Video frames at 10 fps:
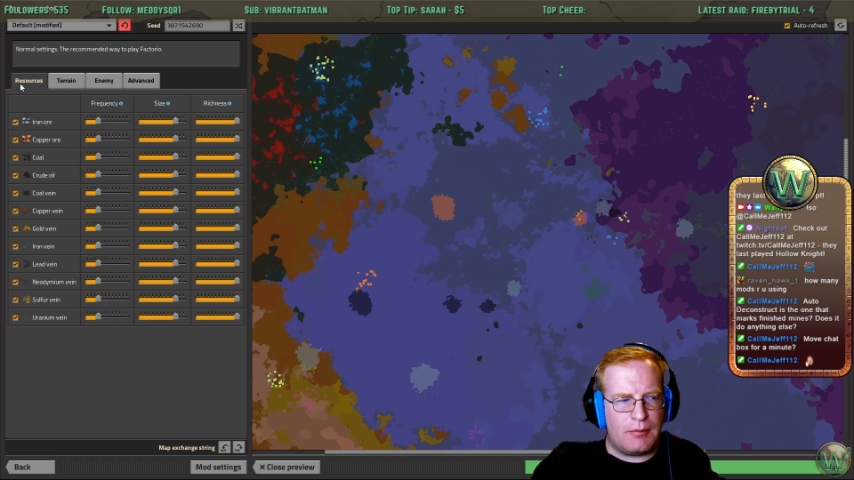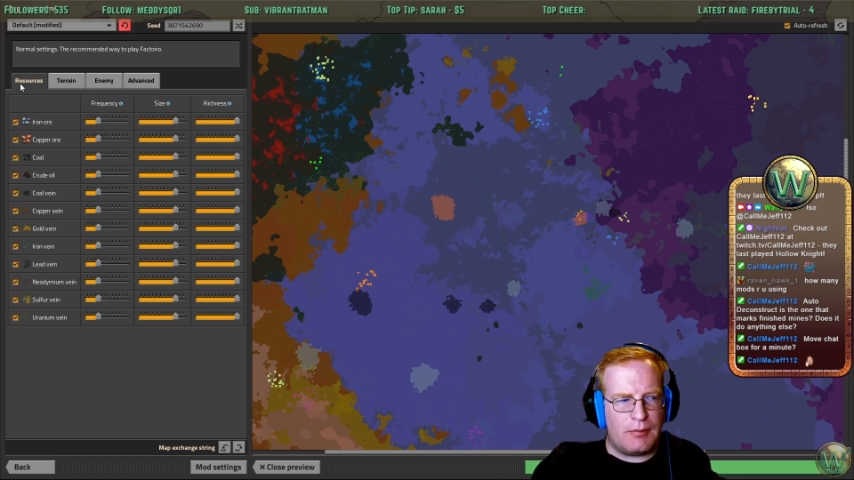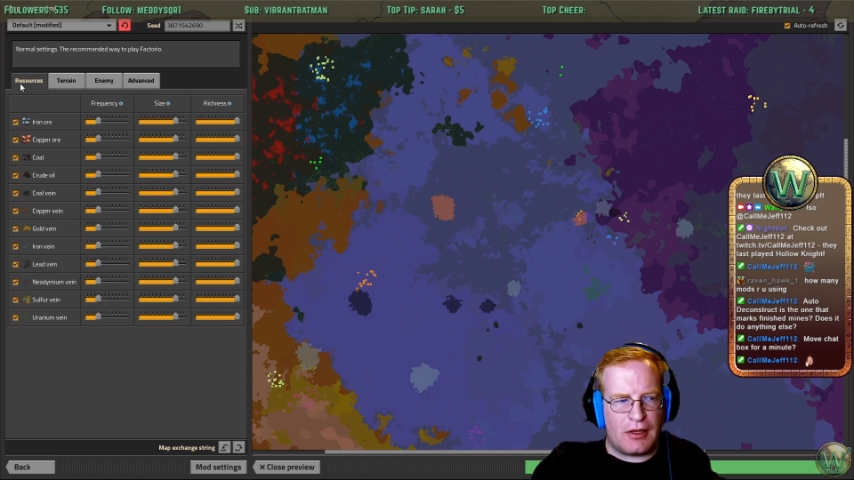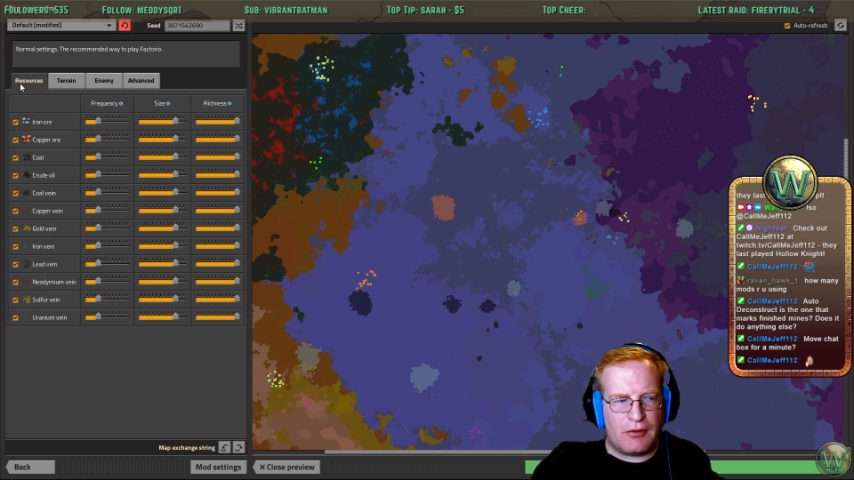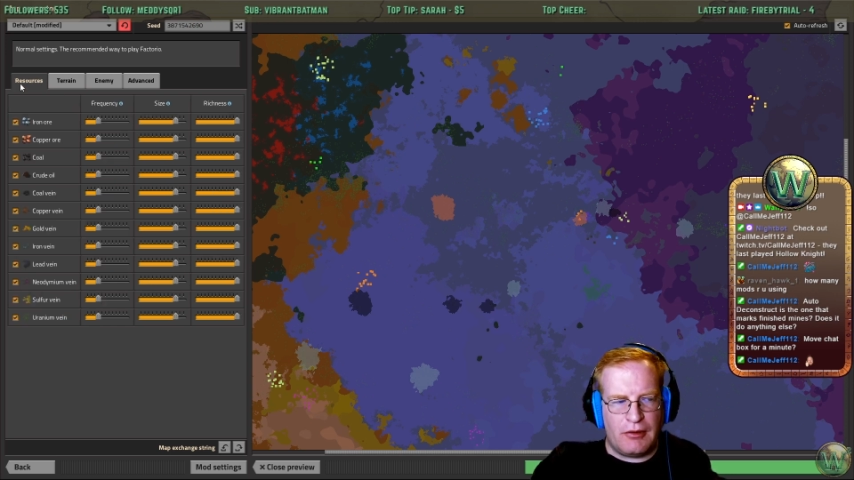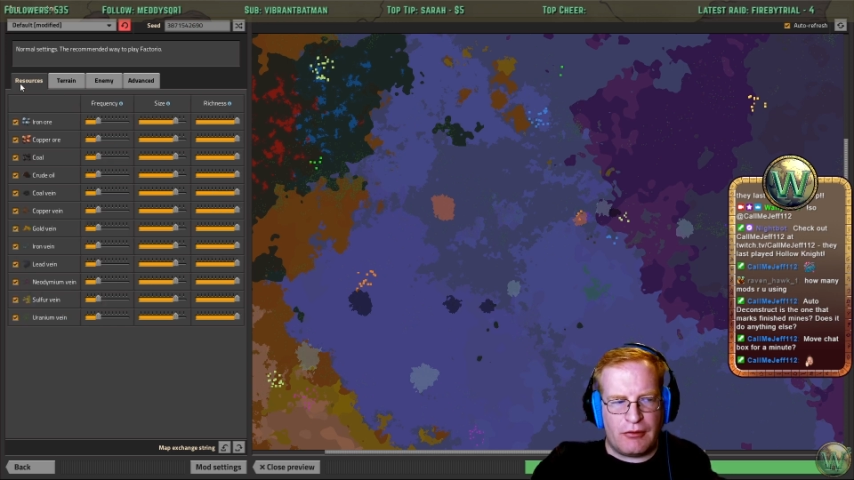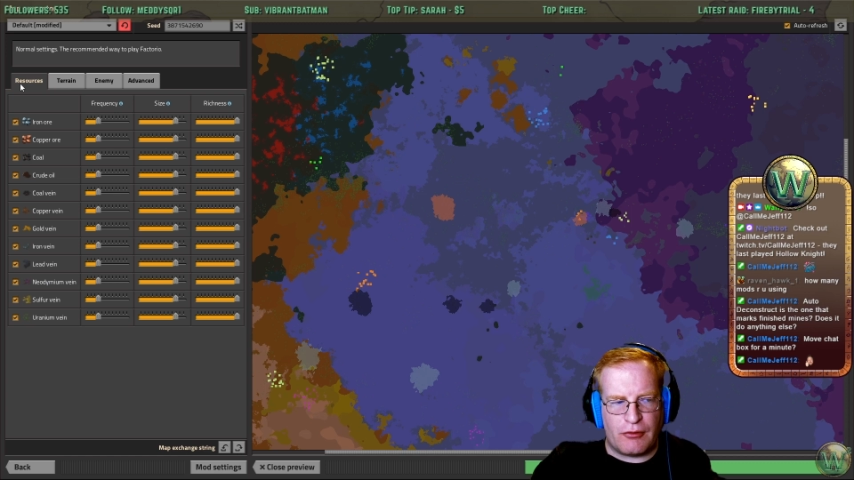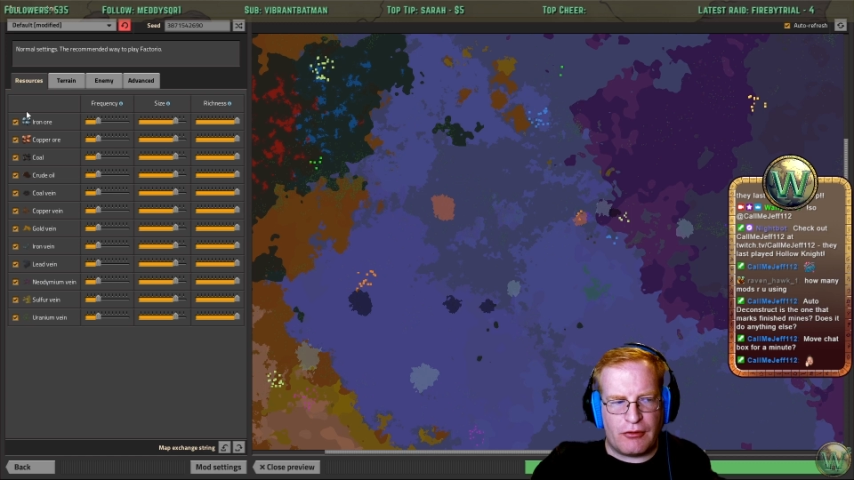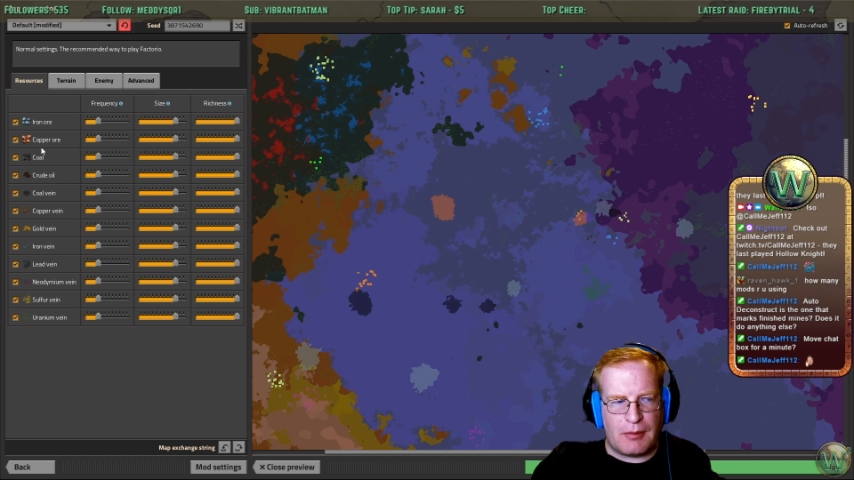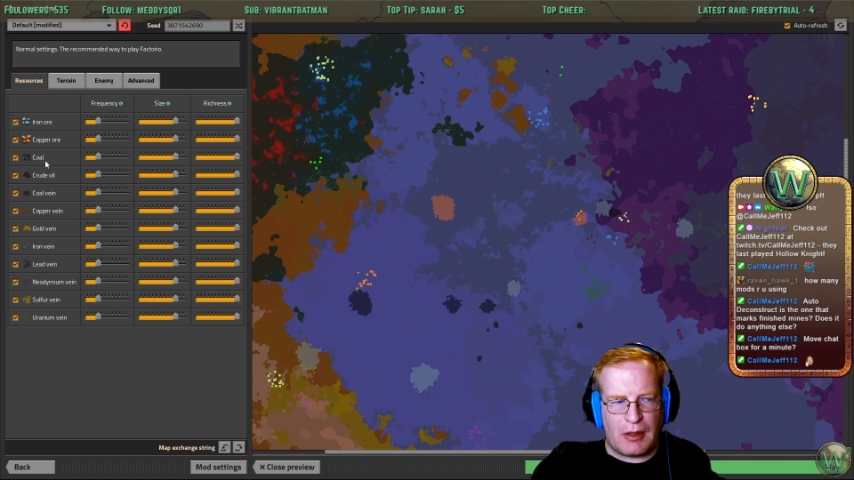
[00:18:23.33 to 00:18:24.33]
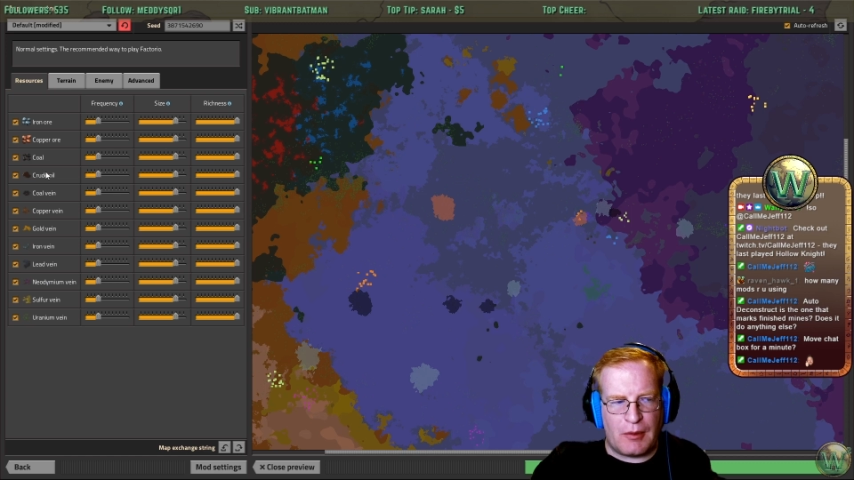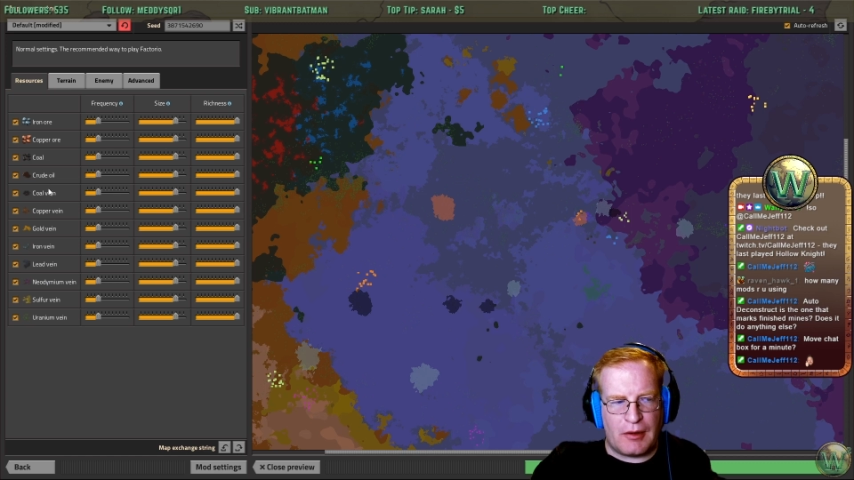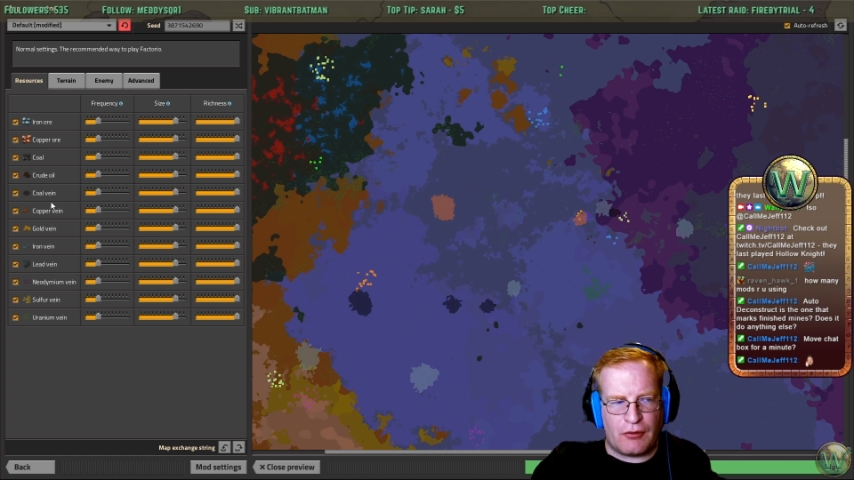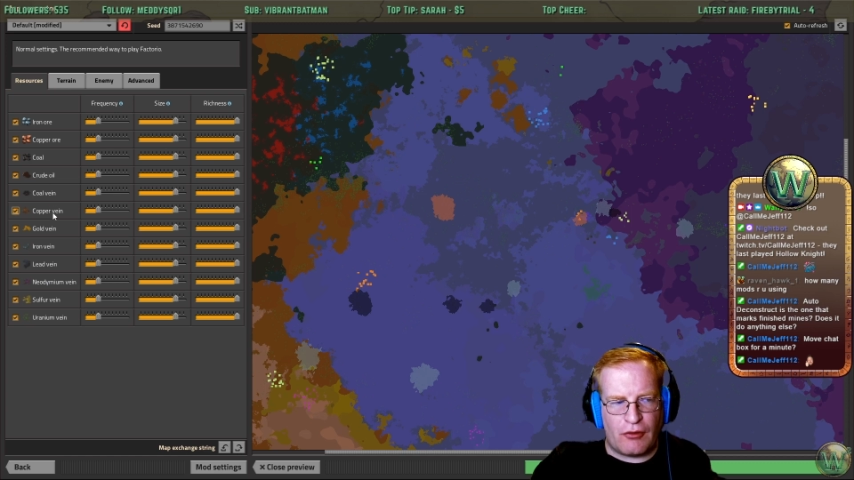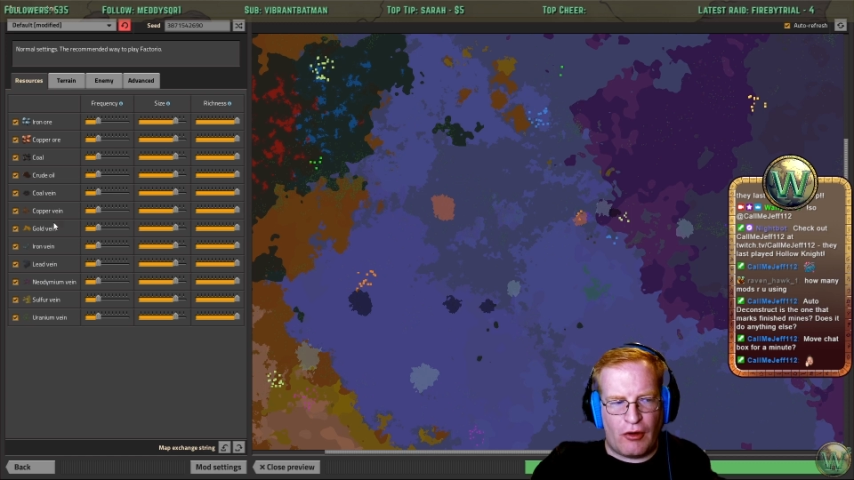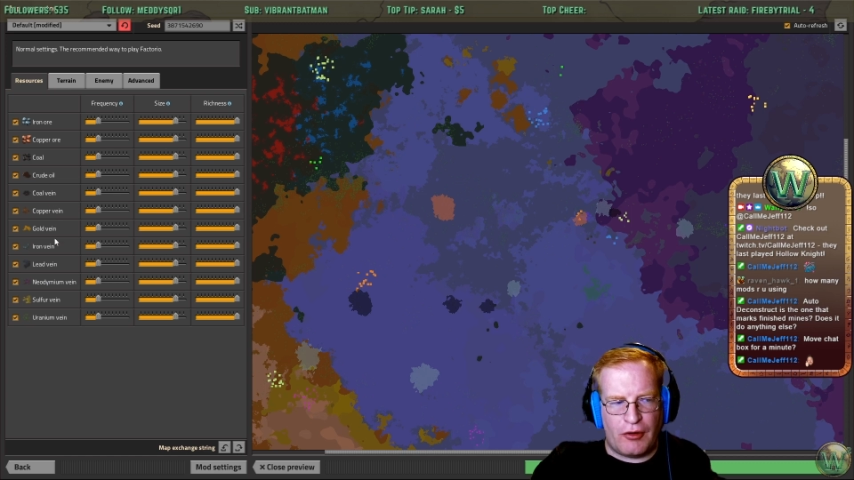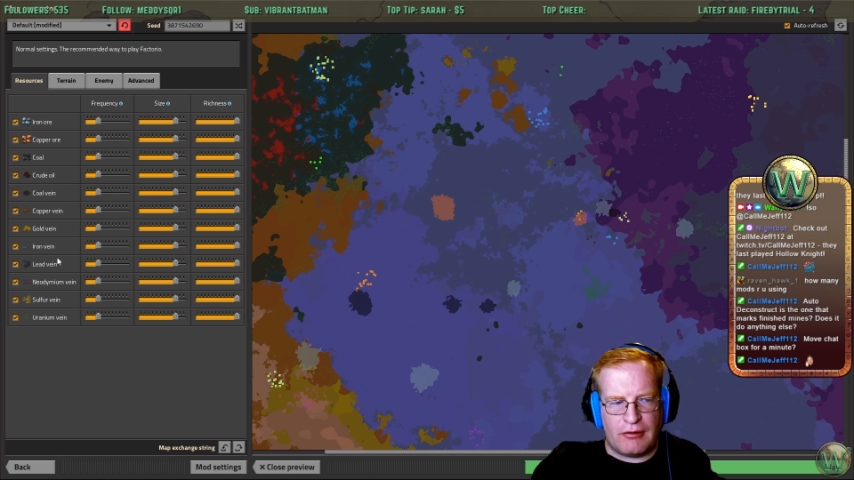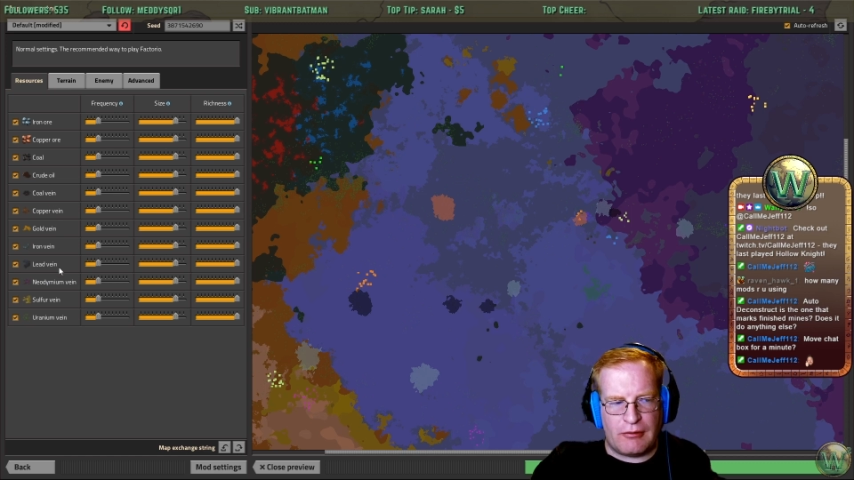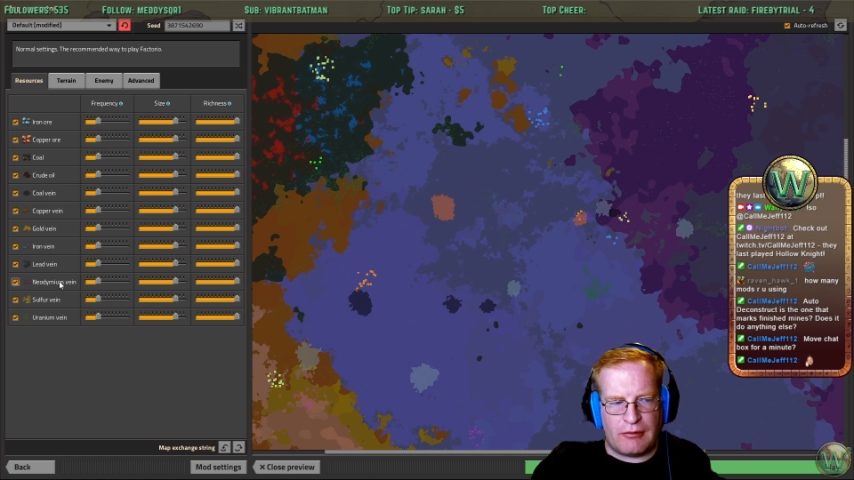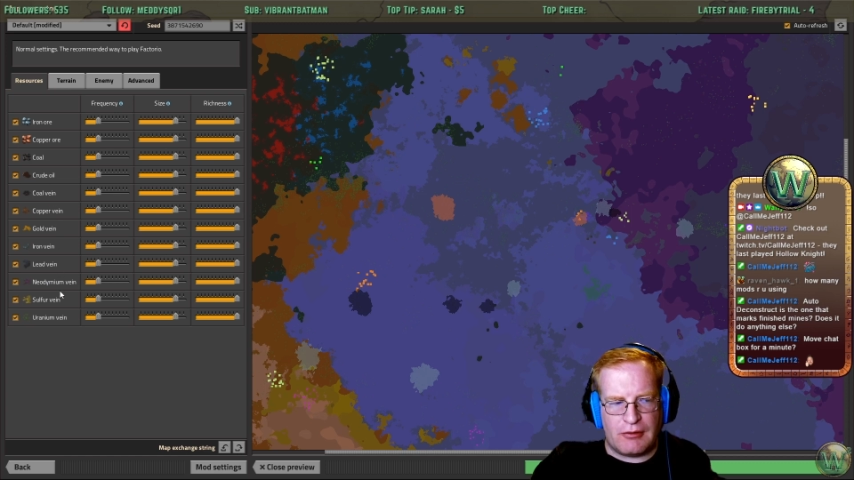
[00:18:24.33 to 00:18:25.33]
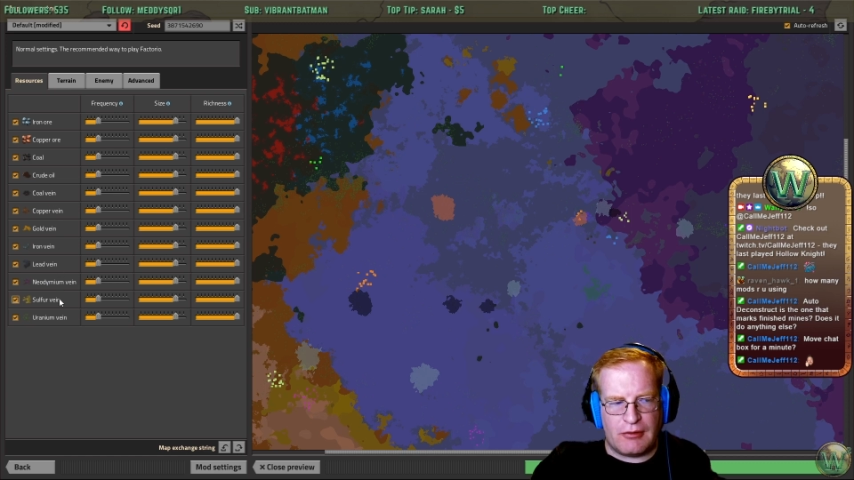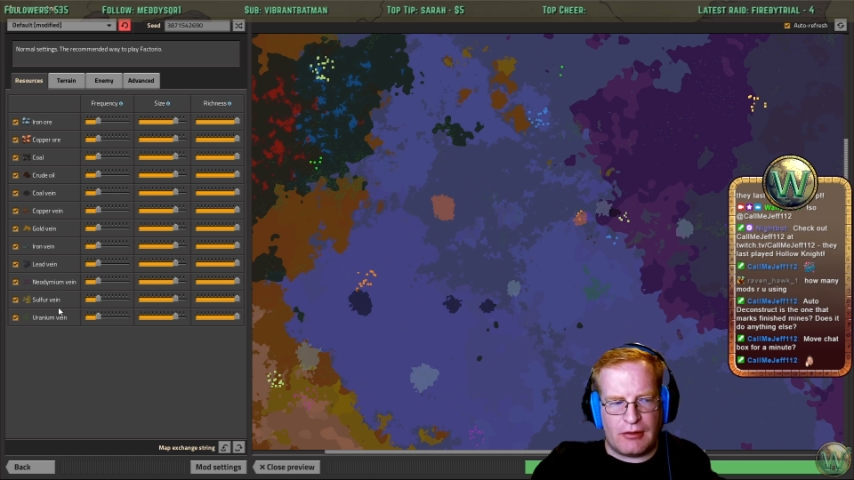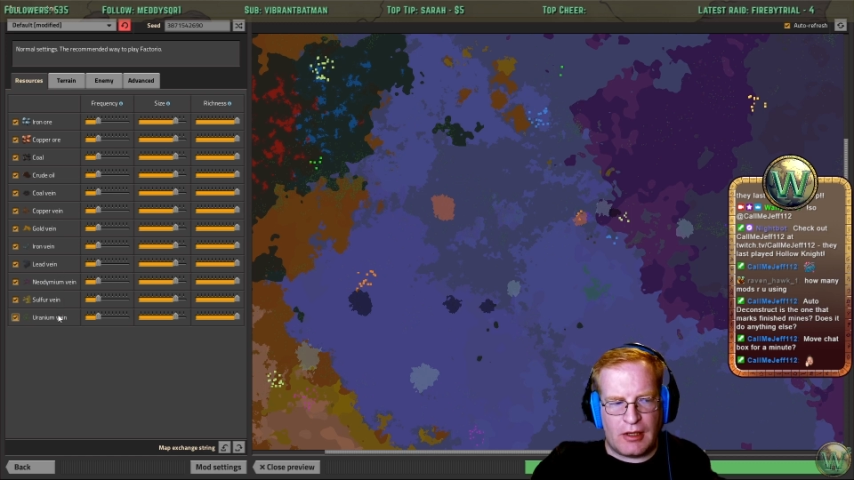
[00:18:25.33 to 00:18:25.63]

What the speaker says: Back on the resources, by the way, there's all these different